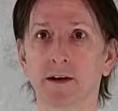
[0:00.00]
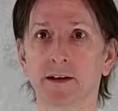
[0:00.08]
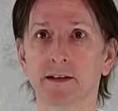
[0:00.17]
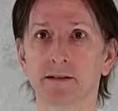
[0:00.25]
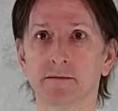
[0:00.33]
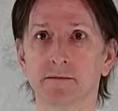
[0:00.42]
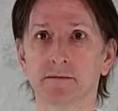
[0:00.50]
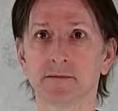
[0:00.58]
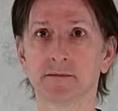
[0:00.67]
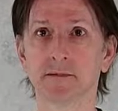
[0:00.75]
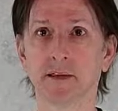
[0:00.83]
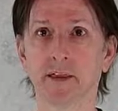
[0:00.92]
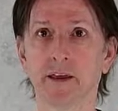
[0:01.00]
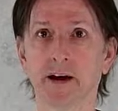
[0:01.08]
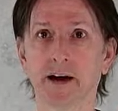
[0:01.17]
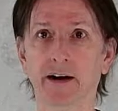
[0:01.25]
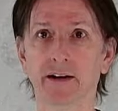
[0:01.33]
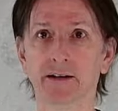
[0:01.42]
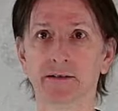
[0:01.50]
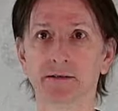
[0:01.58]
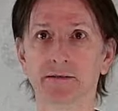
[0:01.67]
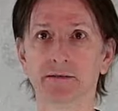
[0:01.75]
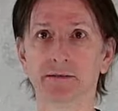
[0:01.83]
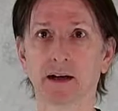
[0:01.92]
it there.
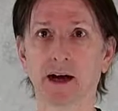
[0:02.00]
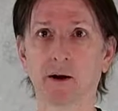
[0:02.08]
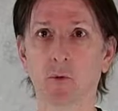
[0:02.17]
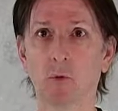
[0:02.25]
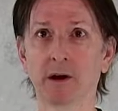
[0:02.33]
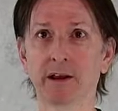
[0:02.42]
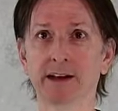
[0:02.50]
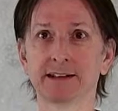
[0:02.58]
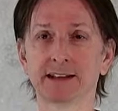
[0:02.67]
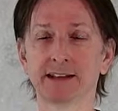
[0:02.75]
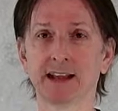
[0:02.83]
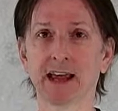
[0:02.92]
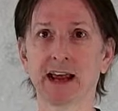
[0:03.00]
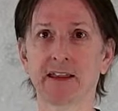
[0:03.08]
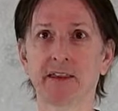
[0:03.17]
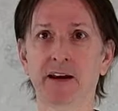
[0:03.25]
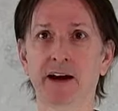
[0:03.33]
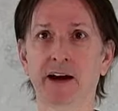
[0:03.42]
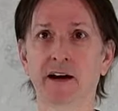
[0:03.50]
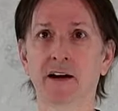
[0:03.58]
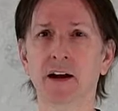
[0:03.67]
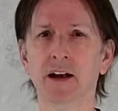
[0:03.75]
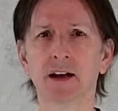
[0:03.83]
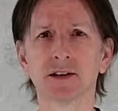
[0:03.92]
I want it to land there.
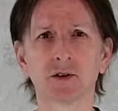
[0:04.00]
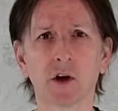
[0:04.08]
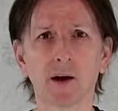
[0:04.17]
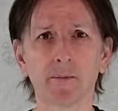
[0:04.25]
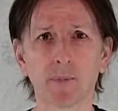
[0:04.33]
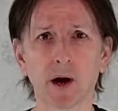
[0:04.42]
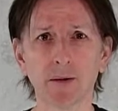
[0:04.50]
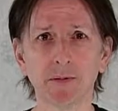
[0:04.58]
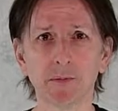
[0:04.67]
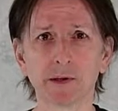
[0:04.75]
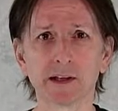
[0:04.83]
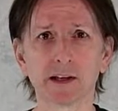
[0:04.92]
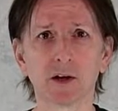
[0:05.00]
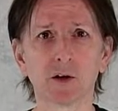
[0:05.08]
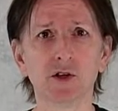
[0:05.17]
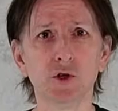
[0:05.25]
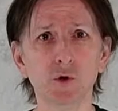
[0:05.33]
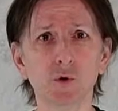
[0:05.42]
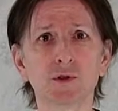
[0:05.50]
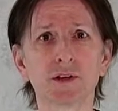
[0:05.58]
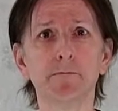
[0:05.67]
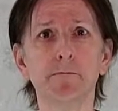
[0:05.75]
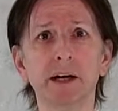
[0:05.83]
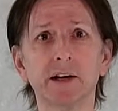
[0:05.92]
So I'm probably going to use a
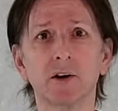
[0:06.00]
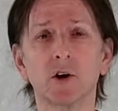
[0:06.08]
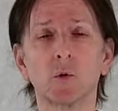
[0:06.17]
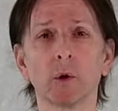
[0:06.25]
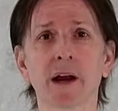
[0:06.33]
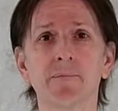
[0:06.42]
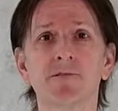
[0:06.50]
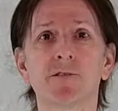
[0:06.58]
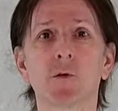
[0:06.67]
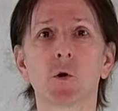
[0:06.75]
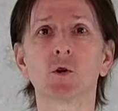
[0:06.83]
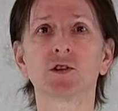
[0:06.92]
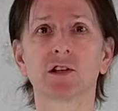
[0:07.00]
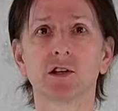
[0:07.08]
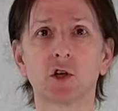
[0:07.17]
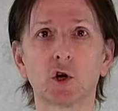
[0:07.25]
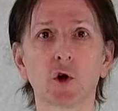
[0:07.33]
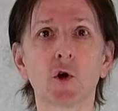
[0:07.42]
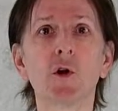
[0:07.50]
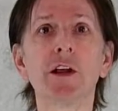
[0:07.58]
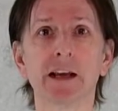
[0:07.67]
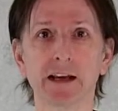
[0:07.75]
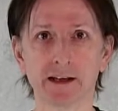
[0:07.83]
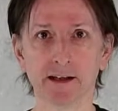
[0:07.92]
mirror when I'm first
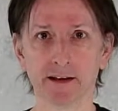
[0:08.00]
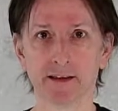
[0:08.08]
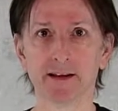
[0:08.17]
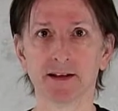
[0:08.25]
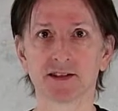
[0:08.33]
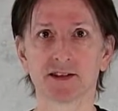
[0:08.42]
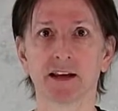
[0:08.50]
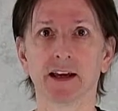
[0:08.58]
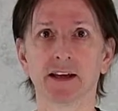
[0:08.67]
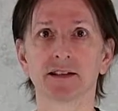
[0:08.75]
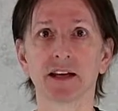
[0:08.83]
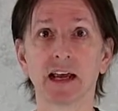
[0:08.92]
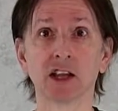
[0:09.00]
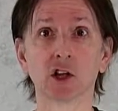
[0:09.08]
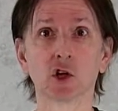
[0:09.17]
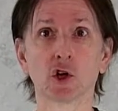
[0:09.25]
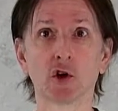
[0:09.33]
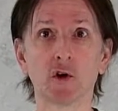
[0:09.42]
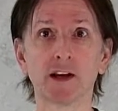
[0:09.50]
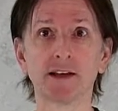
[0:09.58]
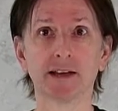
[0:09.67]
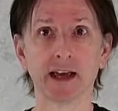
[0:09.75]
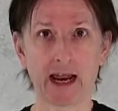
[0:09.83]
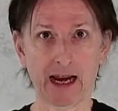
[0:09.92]
learning these things and learning
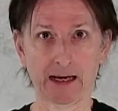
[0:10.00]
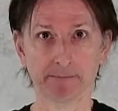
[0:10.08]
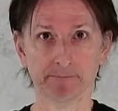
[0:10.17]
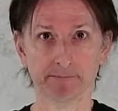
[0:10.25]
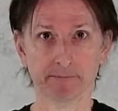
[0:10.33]
to aim.